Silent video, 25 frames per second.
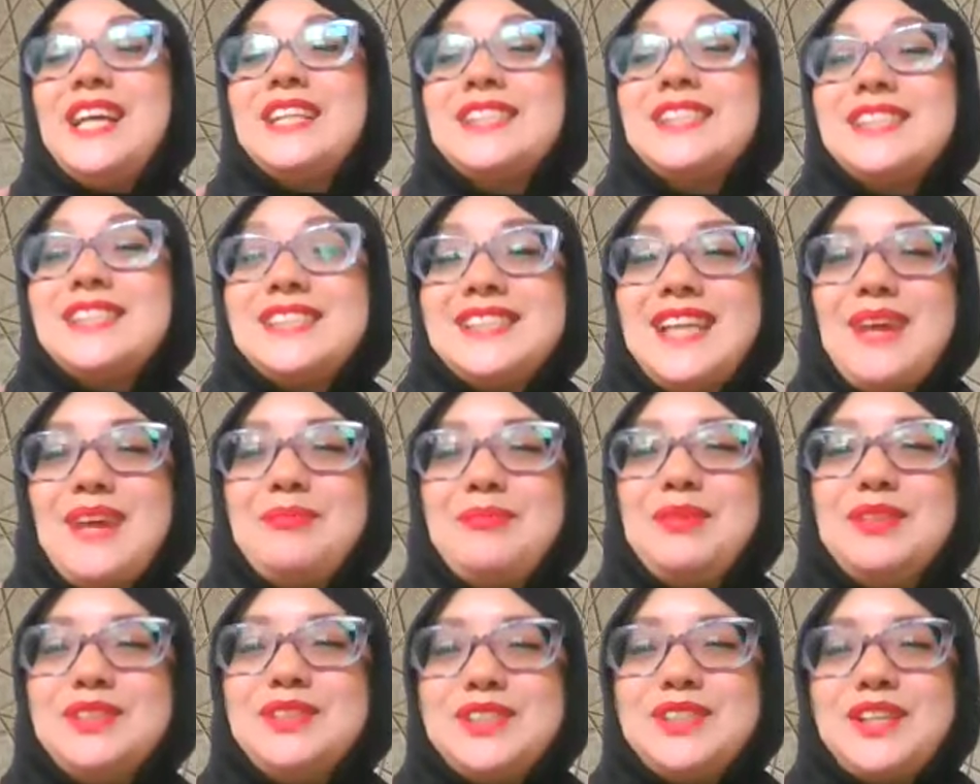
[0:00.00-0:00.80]
and
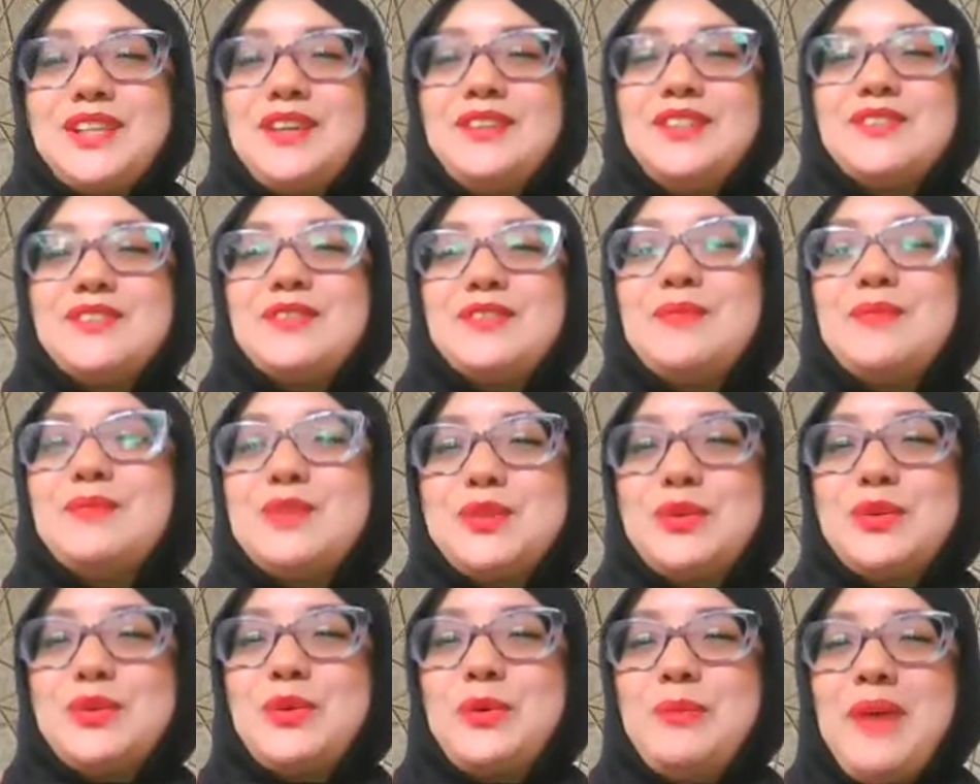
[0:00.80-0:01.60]
Samuel Jones from
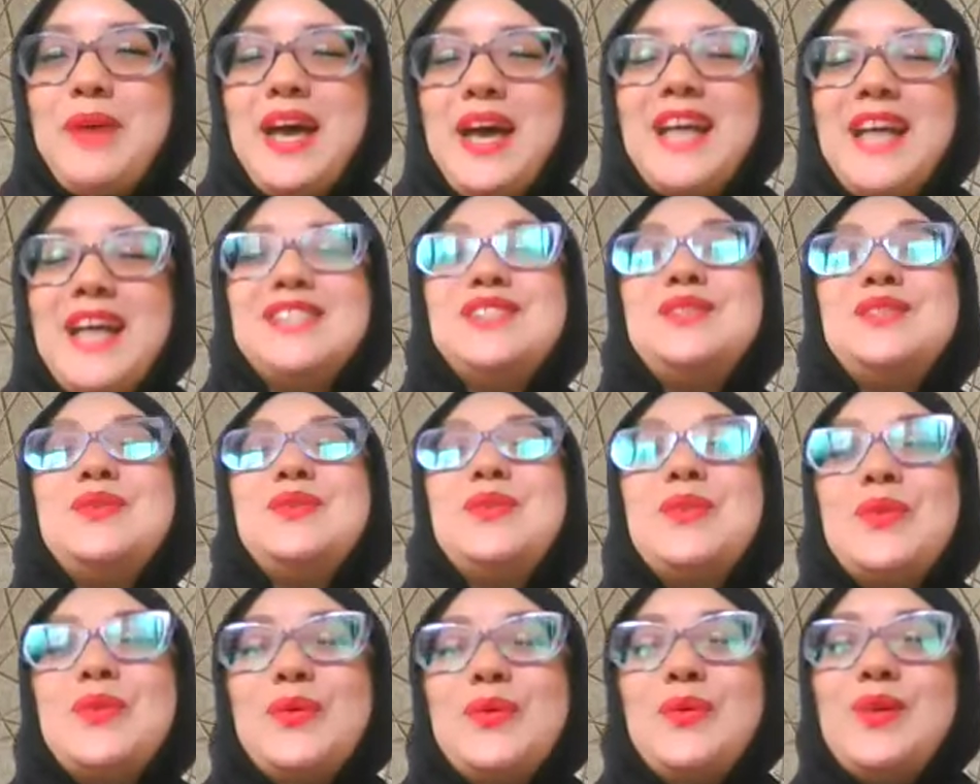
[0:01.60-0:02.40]
TORM, and to
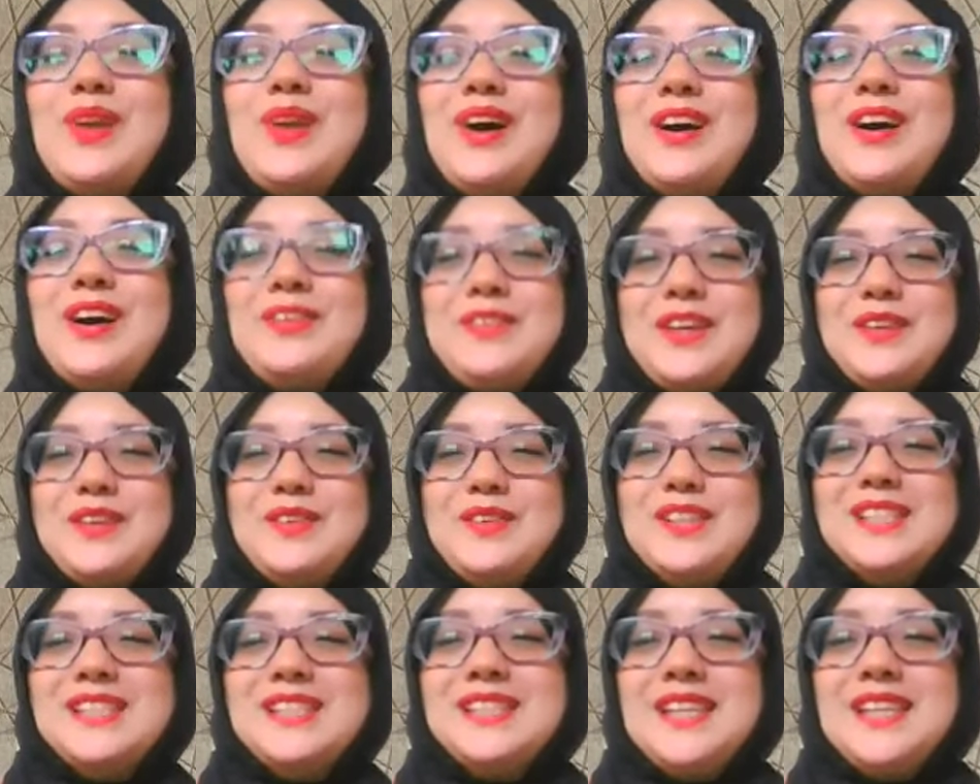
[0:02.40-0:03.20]
all our
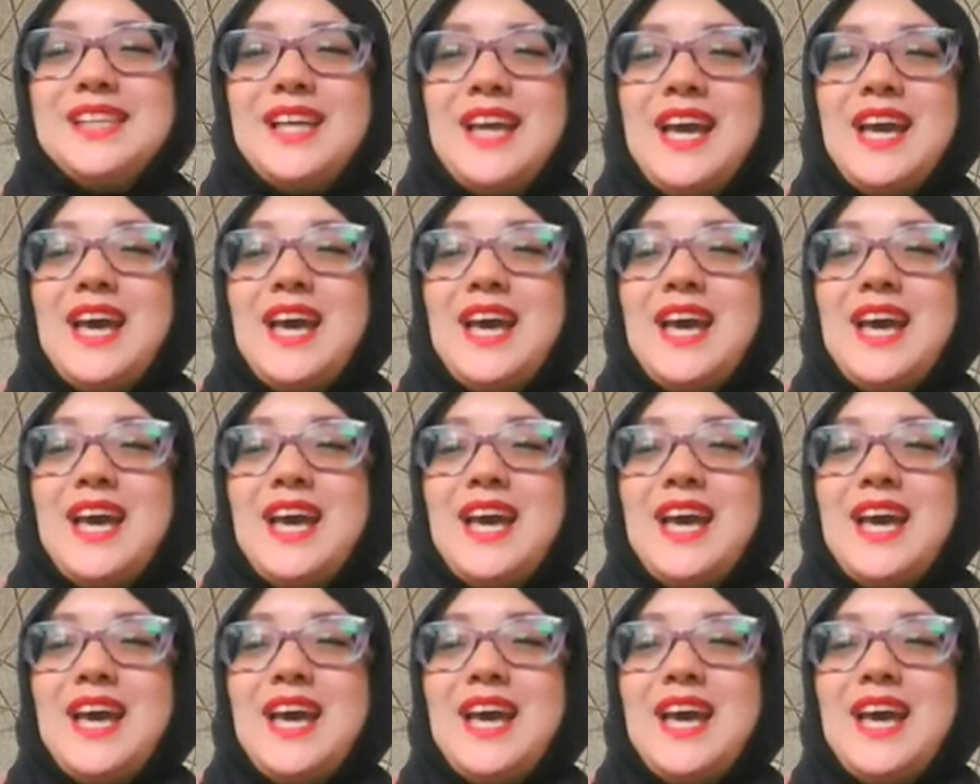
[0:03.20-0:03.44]
viewers.